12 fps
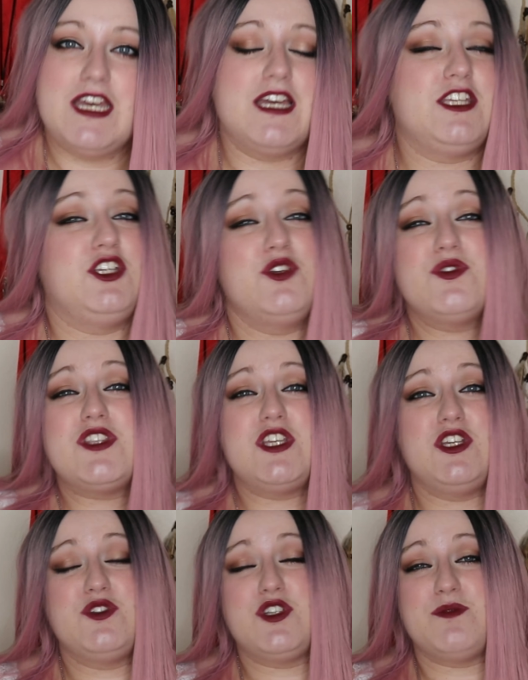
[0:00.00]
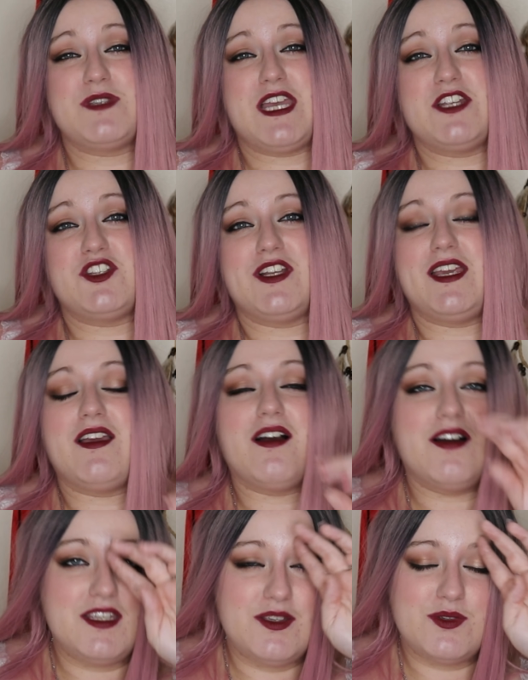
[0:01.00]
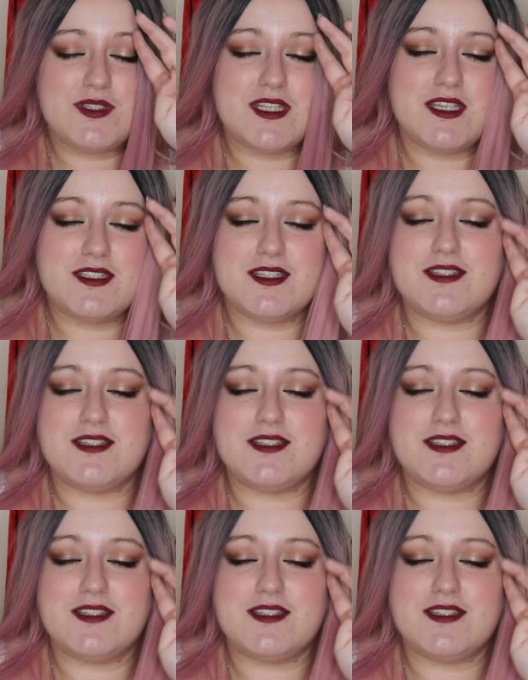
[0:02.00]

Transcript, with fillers: Use the YouTube scheduling. I use this.